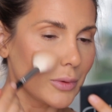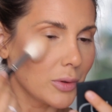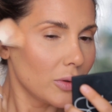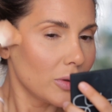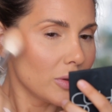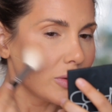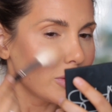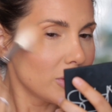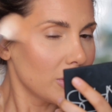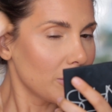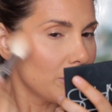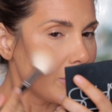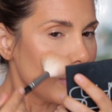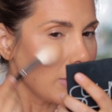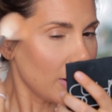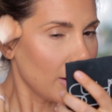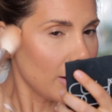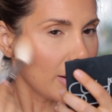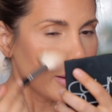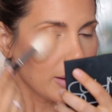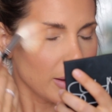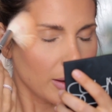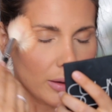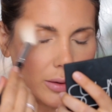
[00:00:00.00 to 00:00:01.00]
just
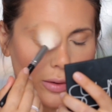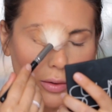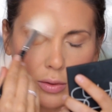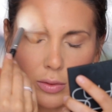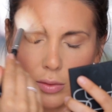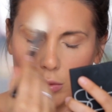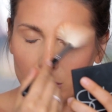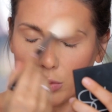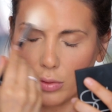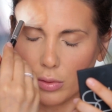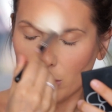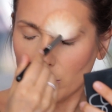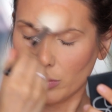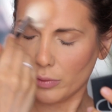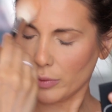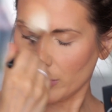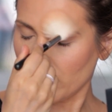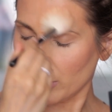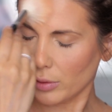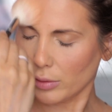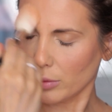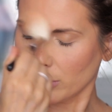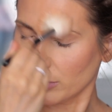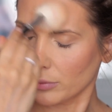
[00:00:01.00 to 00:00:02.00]
applying it all
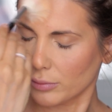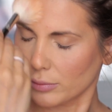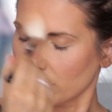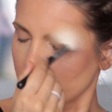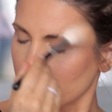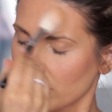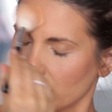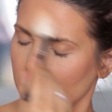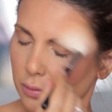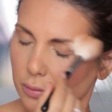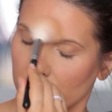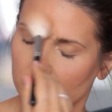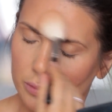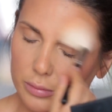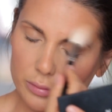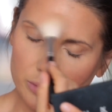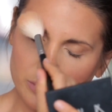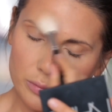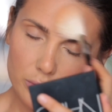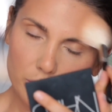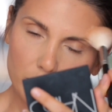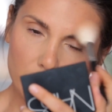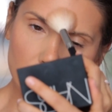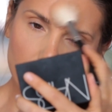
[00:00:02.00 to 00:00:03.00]
over.
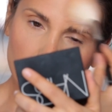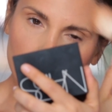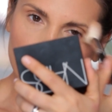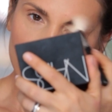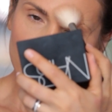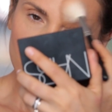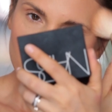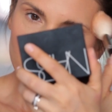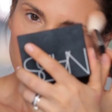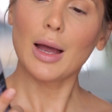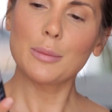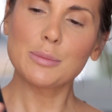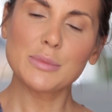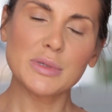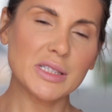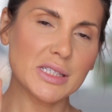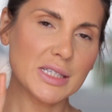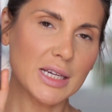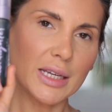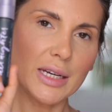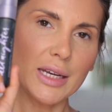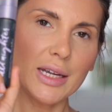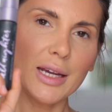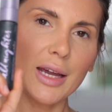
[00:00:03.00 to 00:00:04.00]
I'm
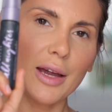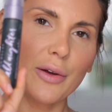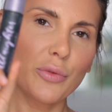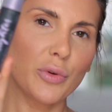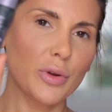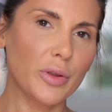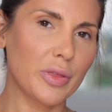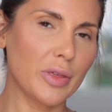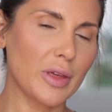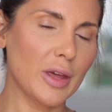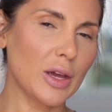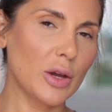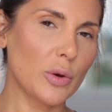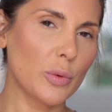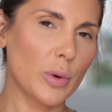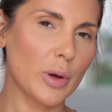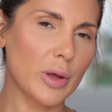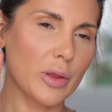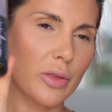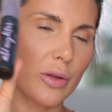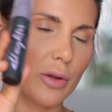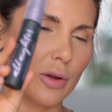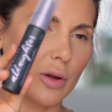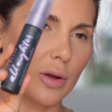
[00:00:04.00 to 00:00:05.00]
setting everything
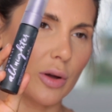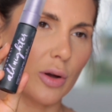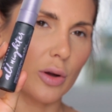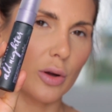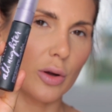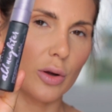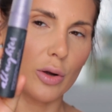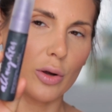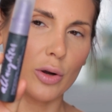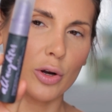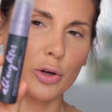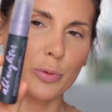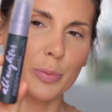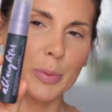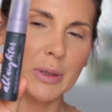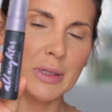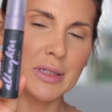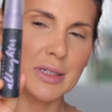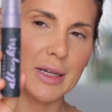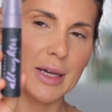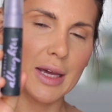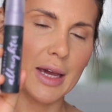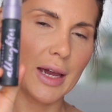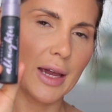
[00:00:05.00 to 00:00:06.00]
with Urban
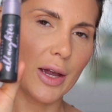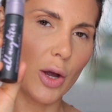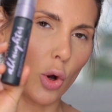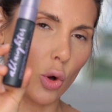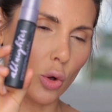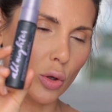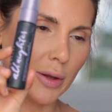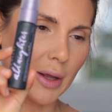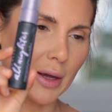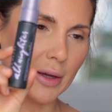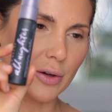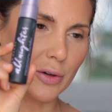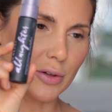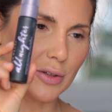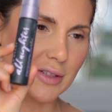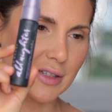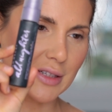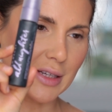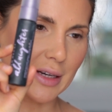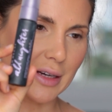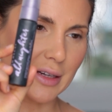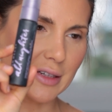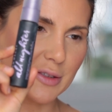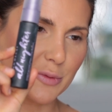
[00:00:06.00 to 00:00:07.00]
Decay All Nighter
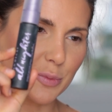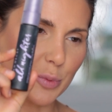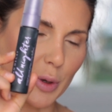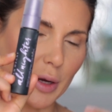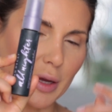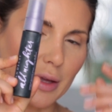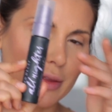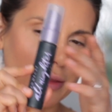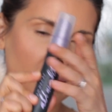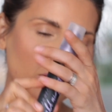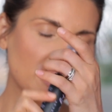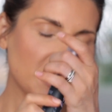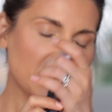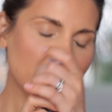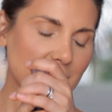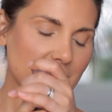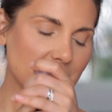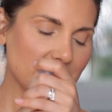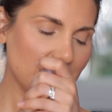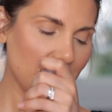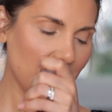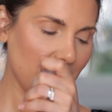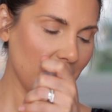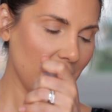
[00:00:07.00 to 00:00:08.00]
Setting Spray. This
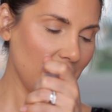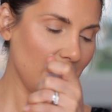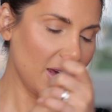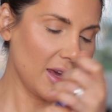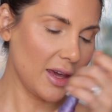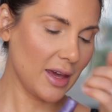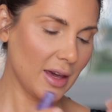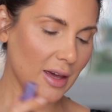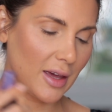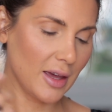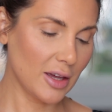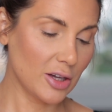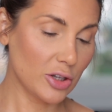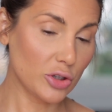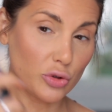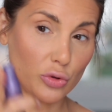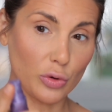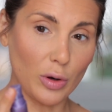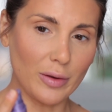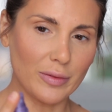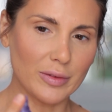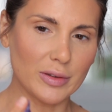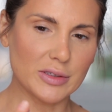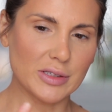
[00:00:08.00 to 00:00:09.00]
is the
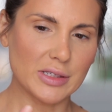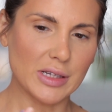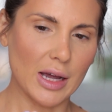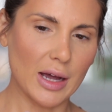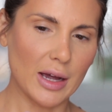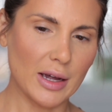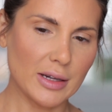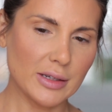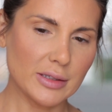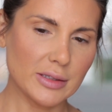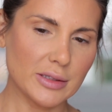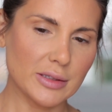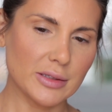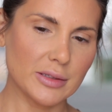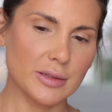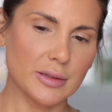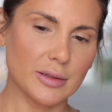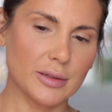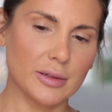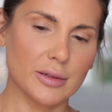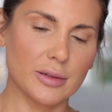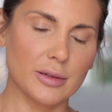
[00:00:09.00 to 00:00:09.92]
travel size.